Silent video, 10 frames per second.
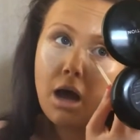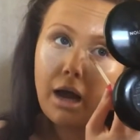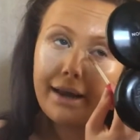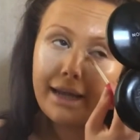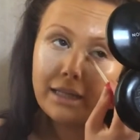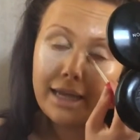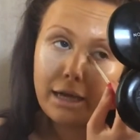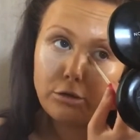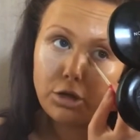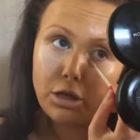I like the
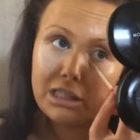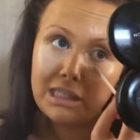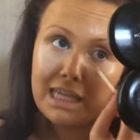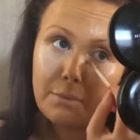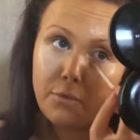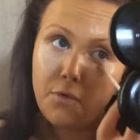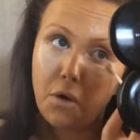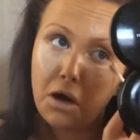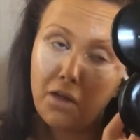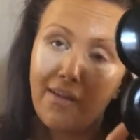Eco Tool, as I said
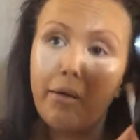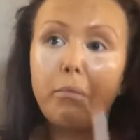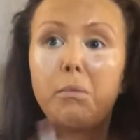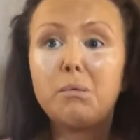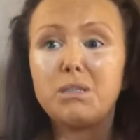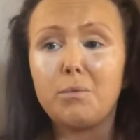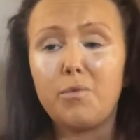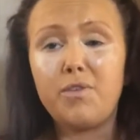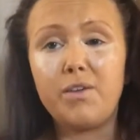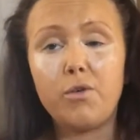before. I love that one. It's one of
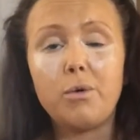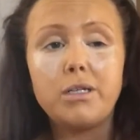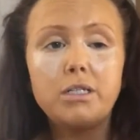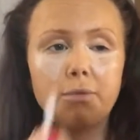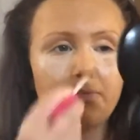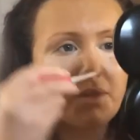my favourite ones.